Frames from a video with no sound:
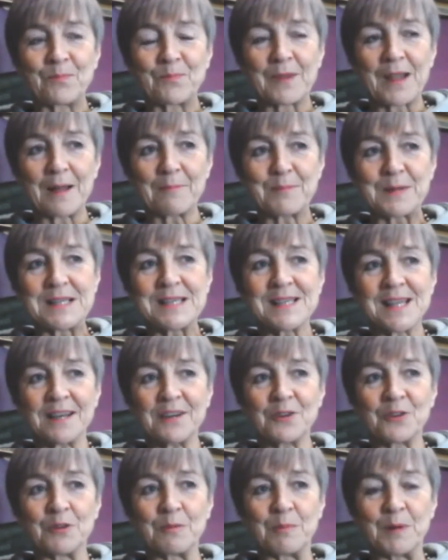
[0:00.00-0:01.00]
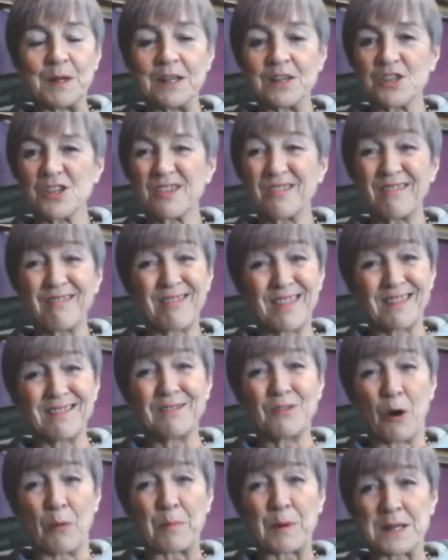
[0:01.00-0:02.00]
I'd been sitting on the beach,
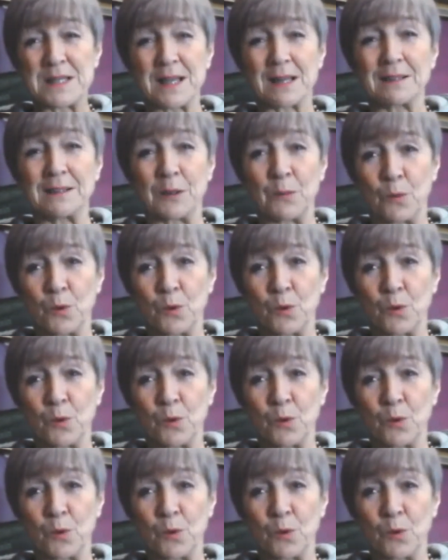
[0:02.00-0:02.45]
not particularly